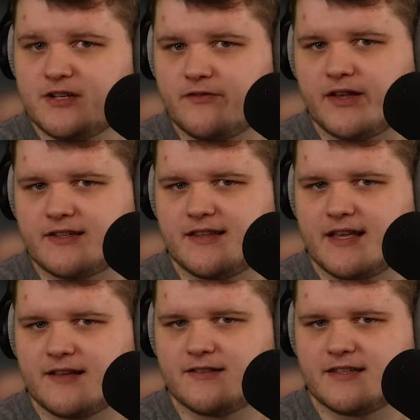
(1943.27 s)
to fix
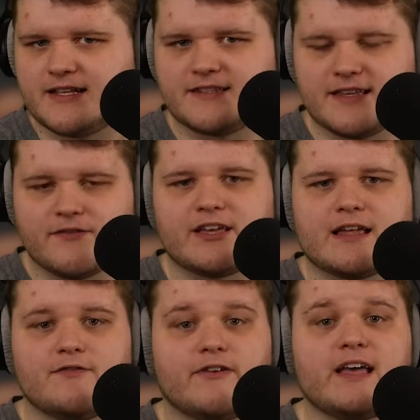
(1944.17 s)
things, it's giving
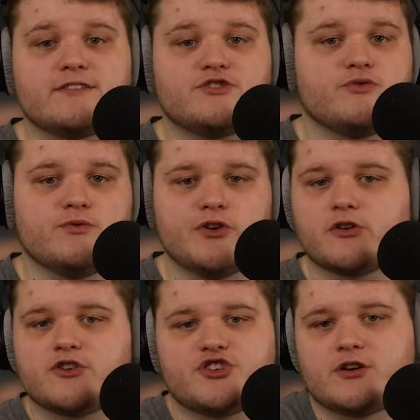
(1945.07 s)
advice to
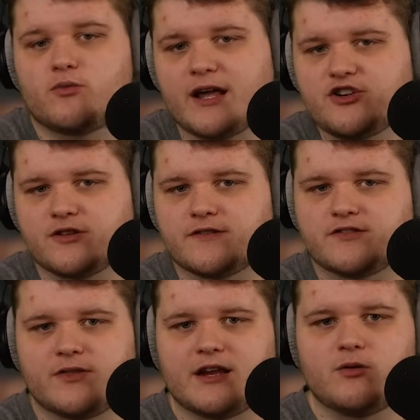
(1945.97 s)
younger generations
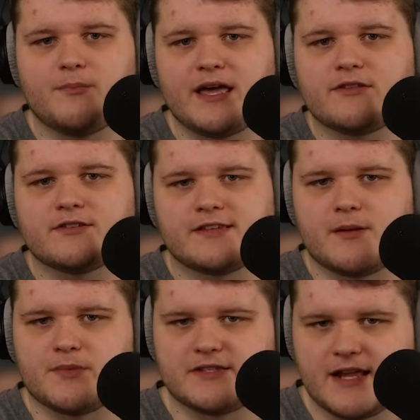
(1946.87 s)
so they don't make the
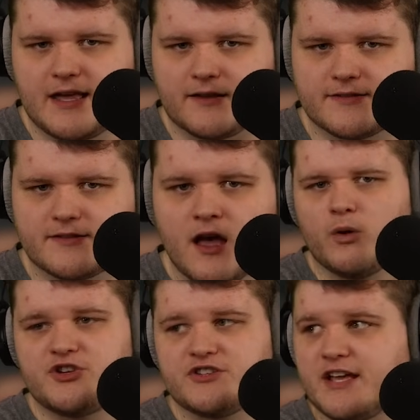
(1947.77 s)
same mistakes,
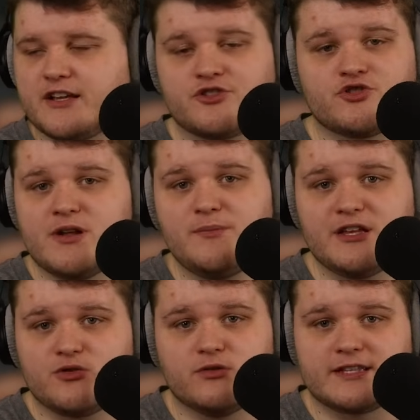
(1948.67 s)
which is extremely
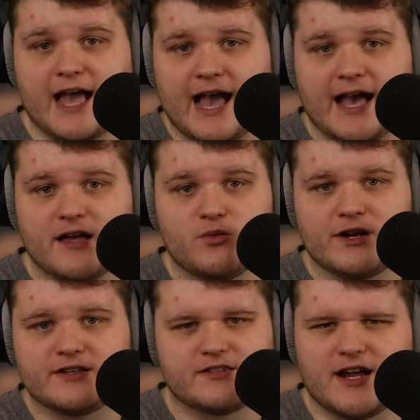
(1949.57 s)
cool to add when
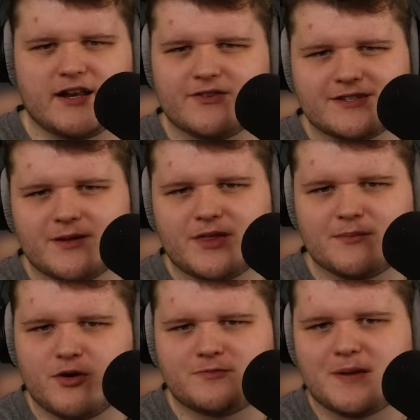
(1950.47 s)
it's not even
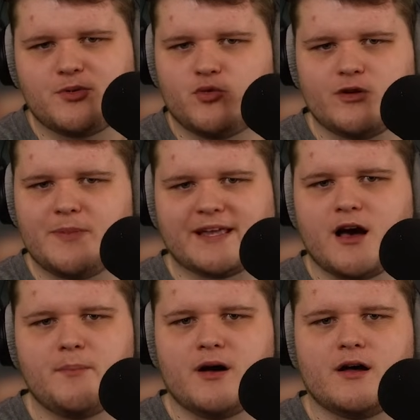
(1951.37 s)
something most people will pick
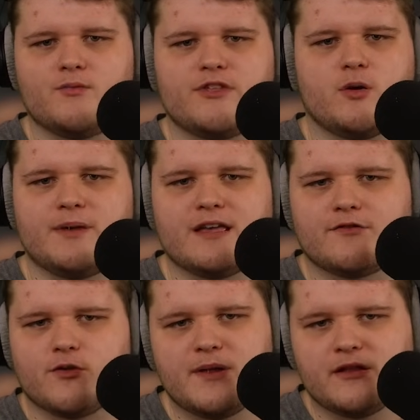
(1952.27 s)
up on without being
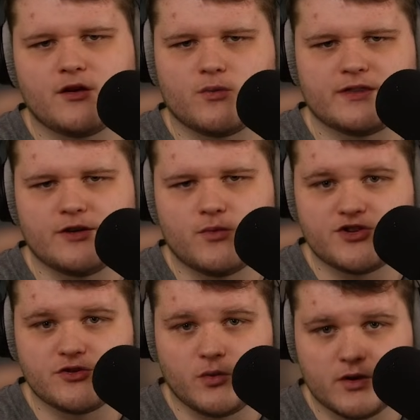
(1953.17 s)
familiar with the
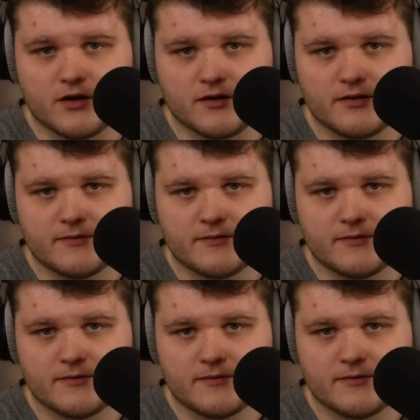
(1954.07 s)
original work.